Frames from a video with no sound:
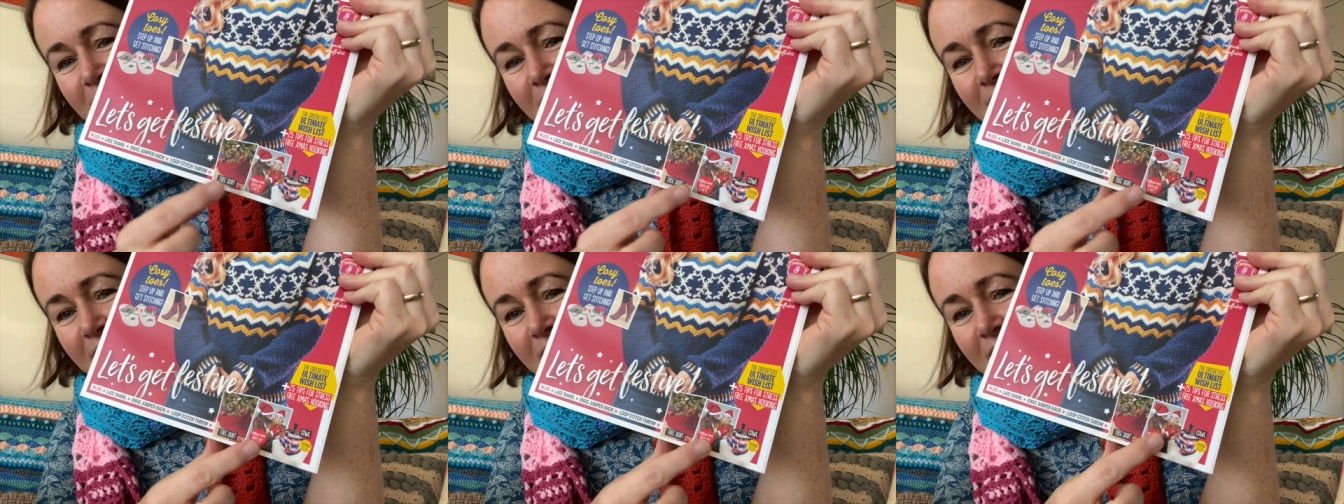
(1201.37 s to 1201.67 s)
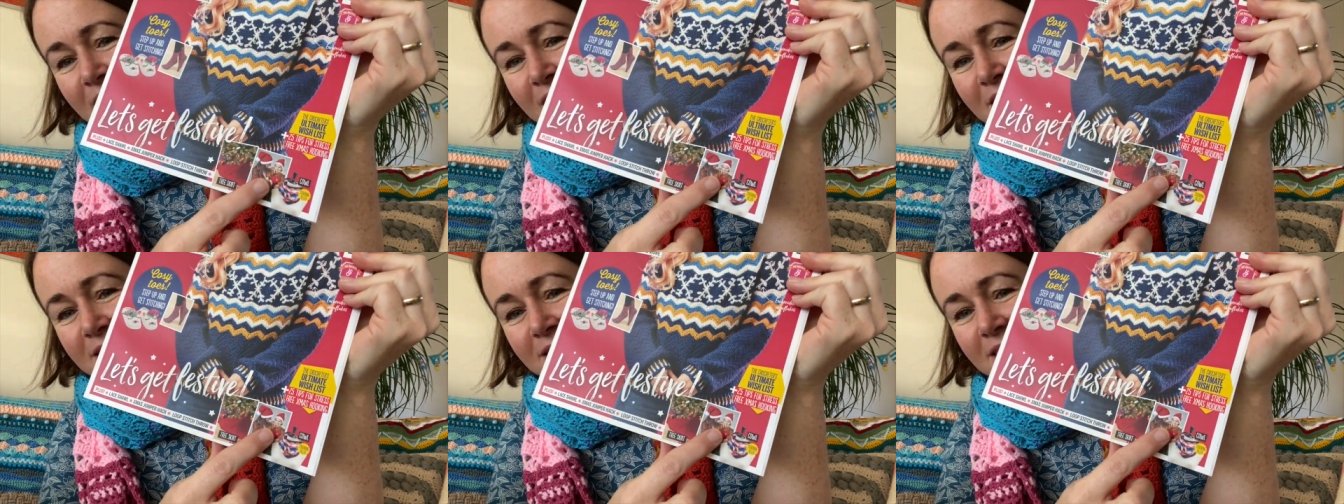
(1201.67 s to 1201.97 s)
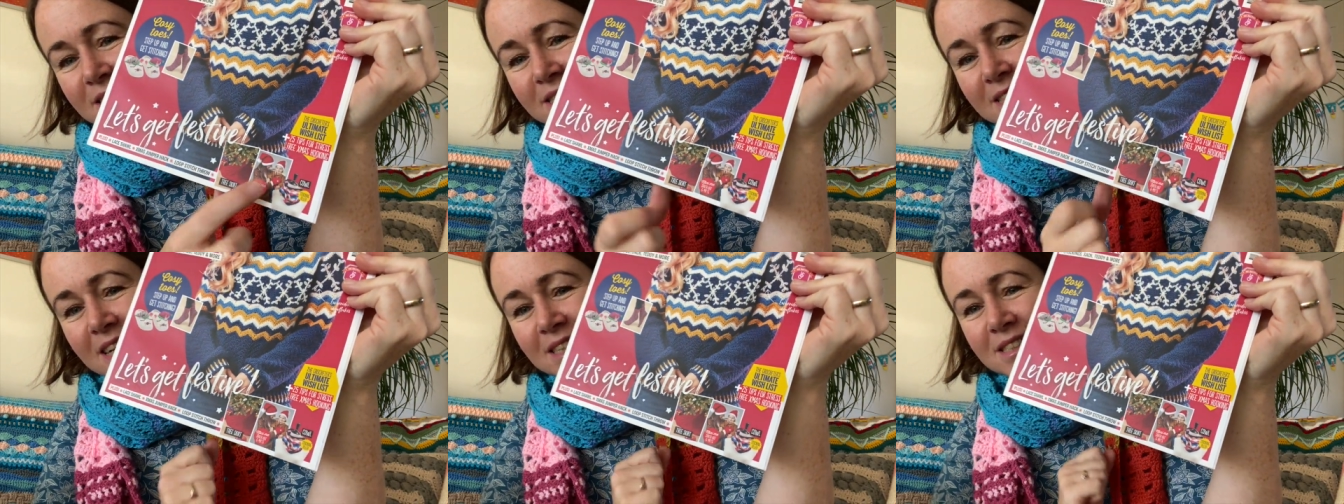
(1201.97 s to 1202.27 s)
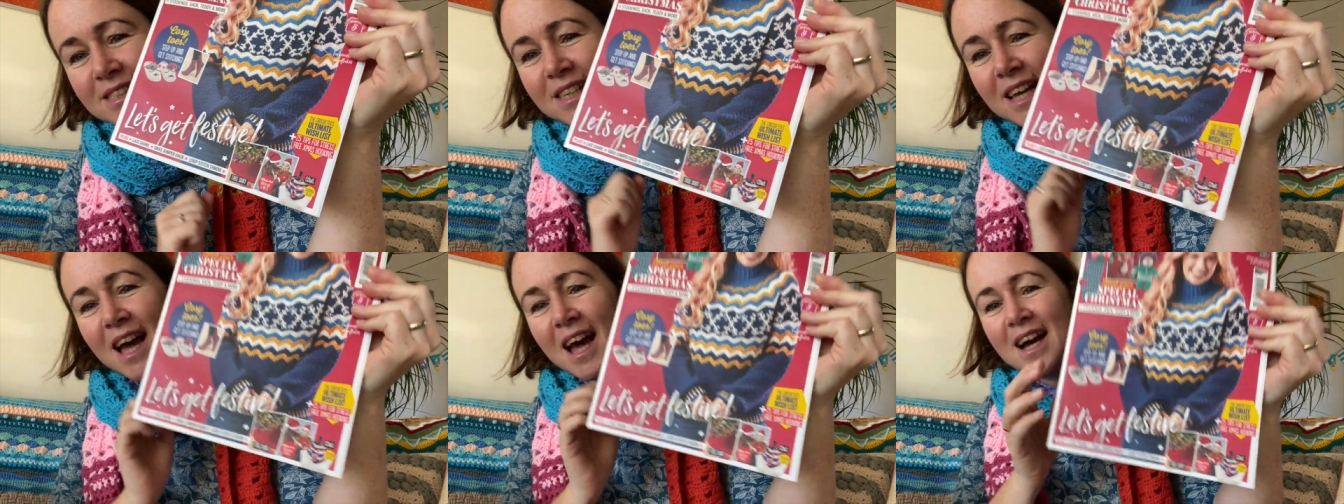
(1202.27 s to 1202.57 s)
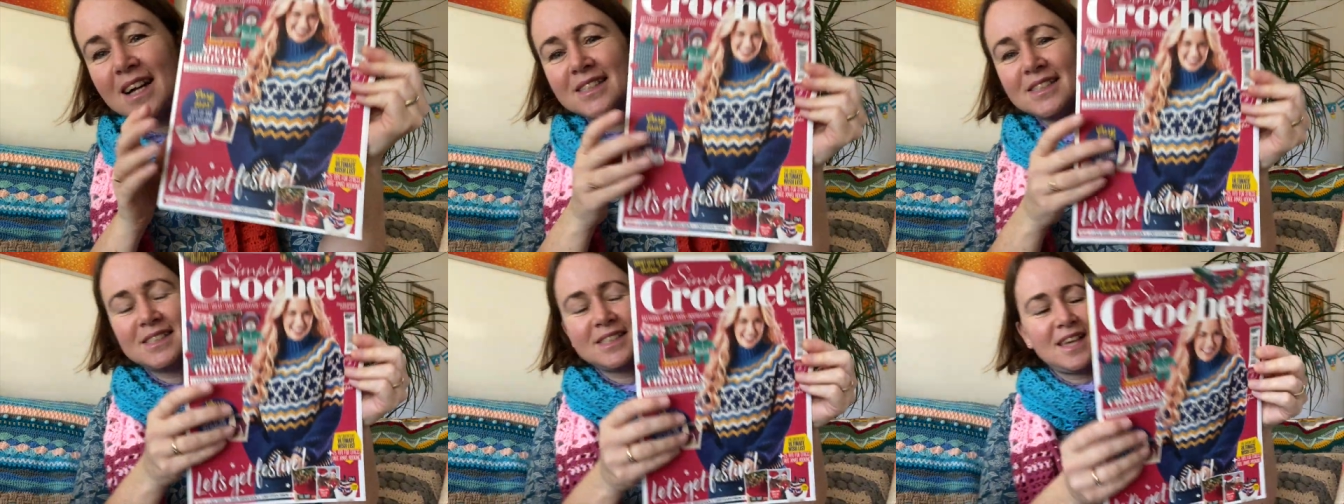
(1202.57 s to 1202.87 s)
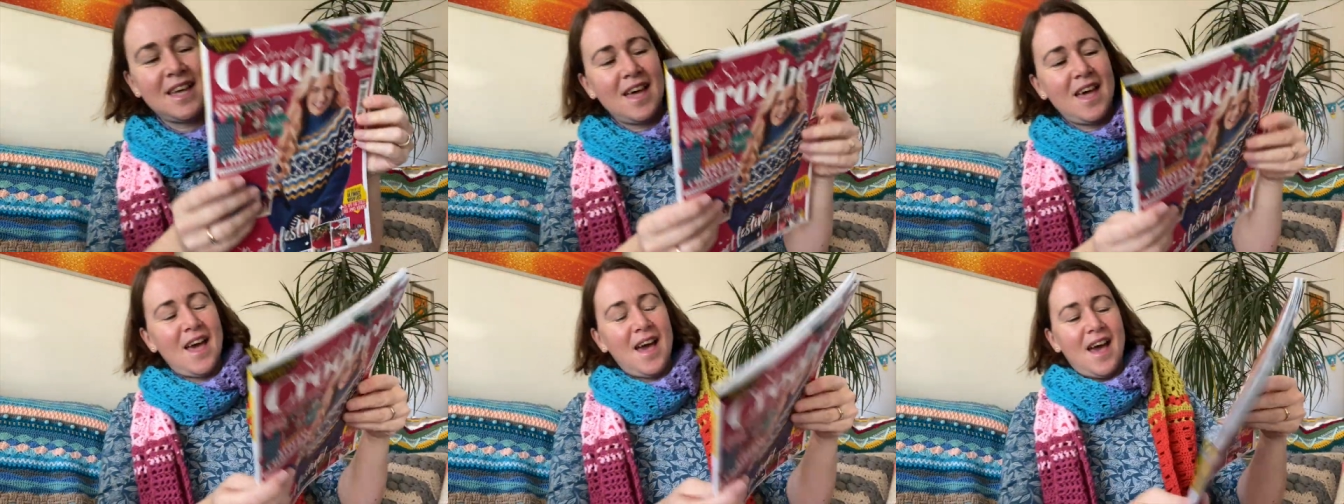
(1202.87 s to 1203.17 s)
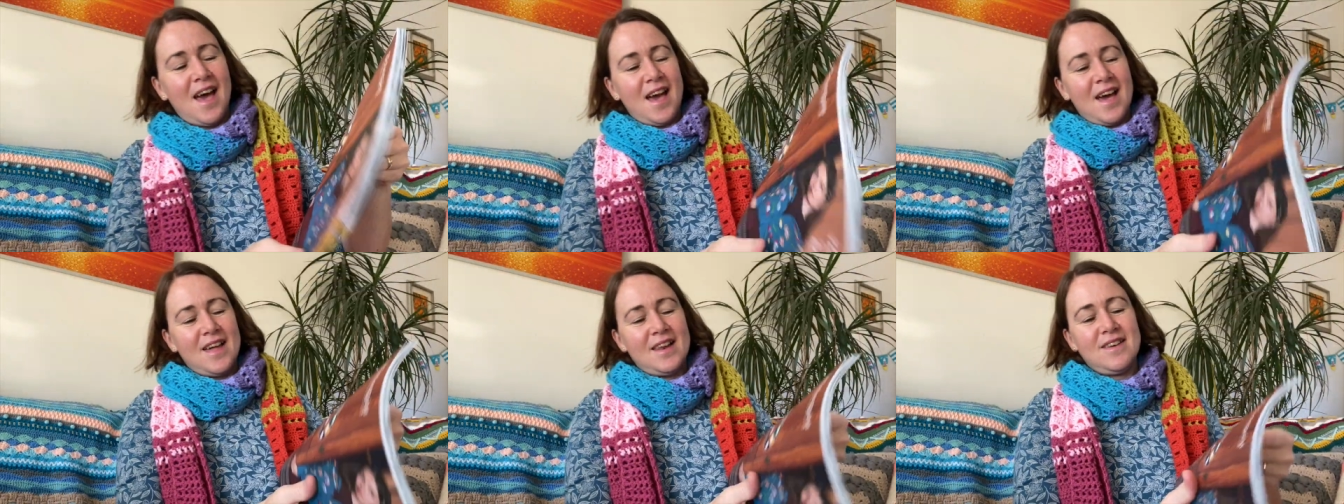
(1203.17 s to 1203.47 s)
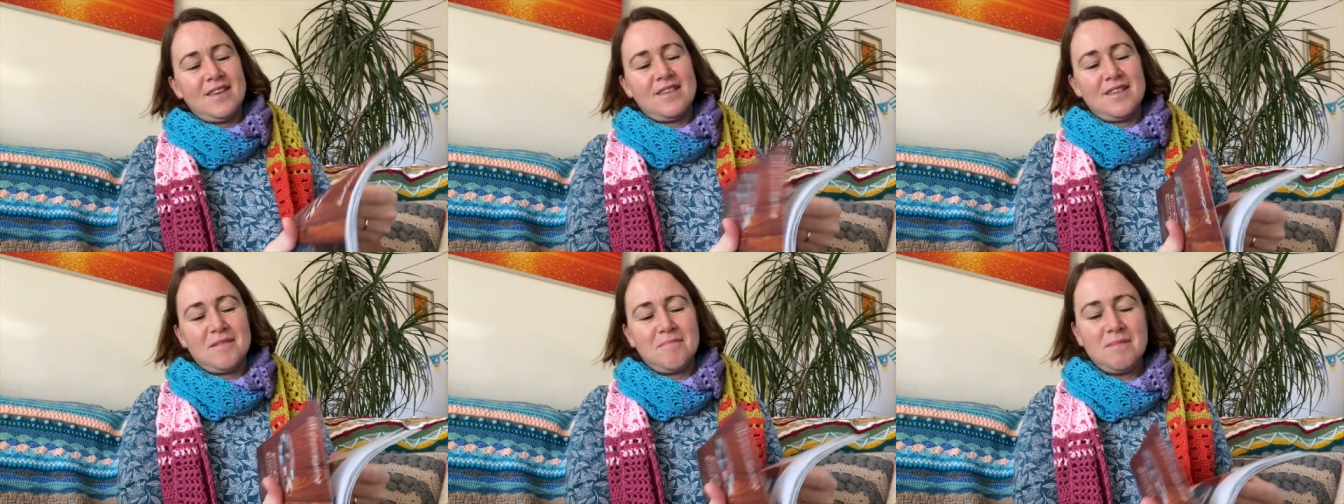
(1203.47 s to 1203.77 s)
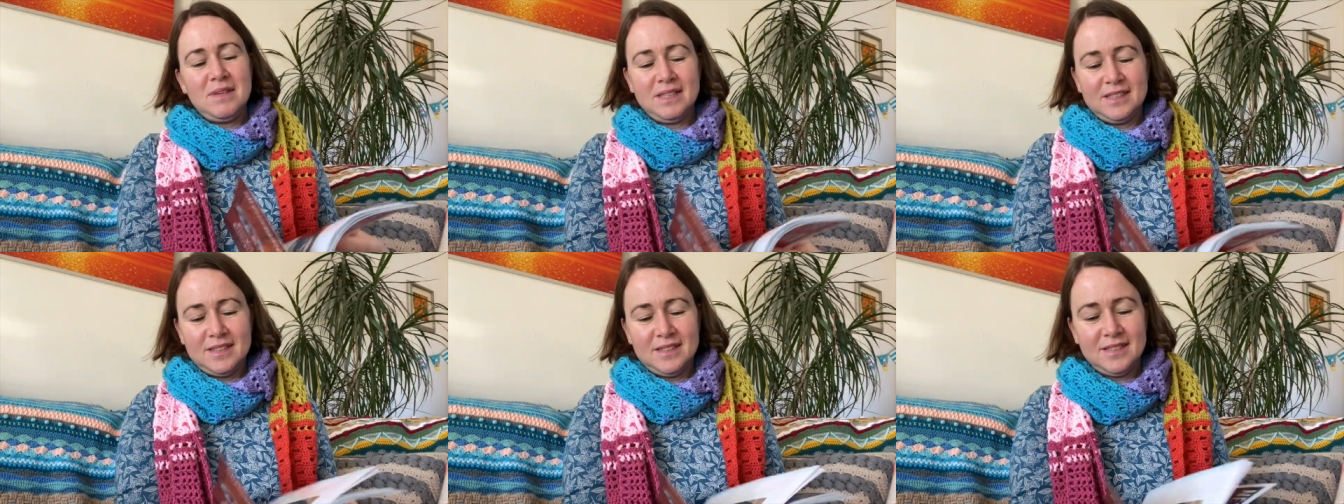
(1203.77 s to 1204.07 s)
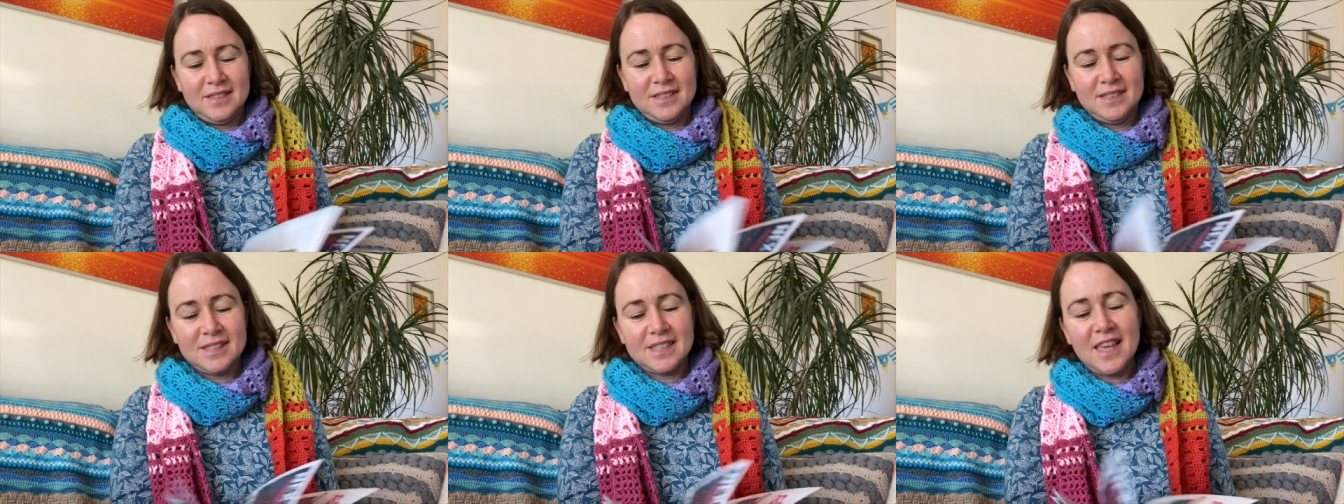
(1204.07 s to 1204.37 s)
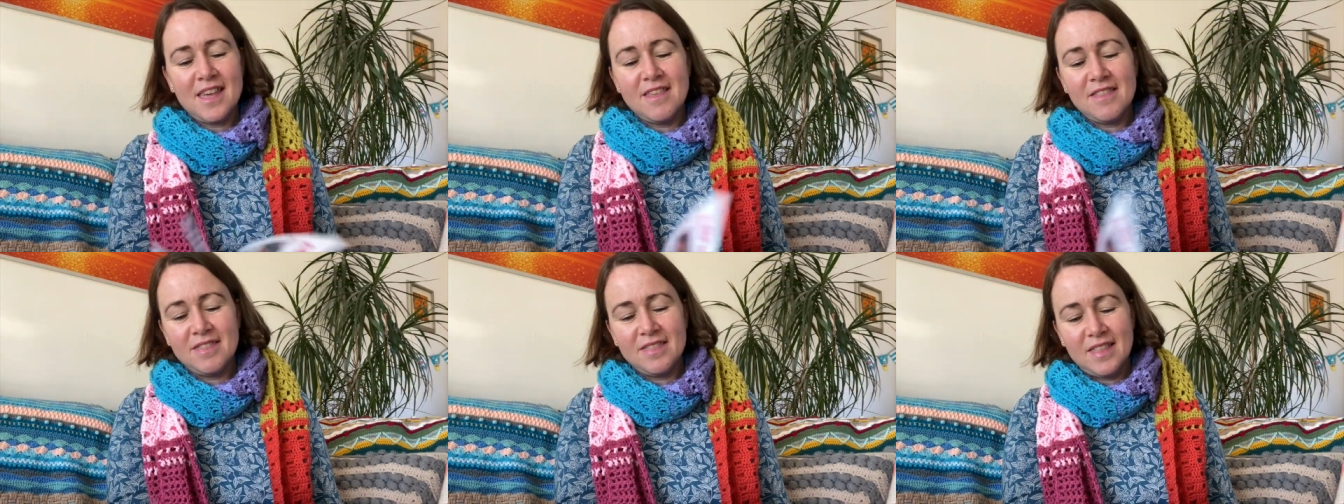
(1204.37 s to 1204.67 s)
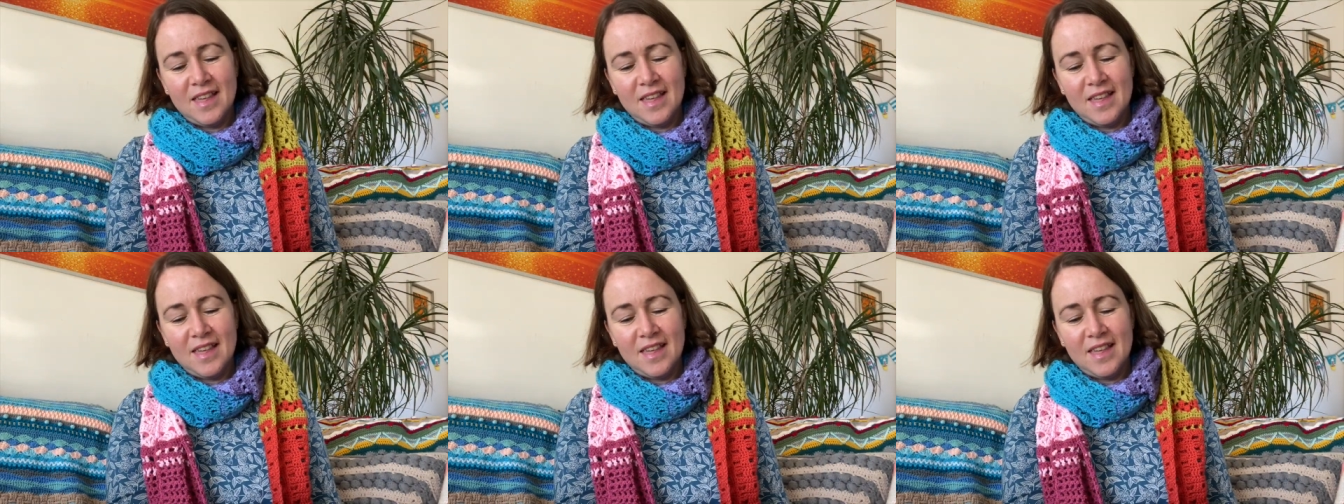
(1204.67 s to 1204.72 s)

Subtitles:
And there's the Santa hat and mittens in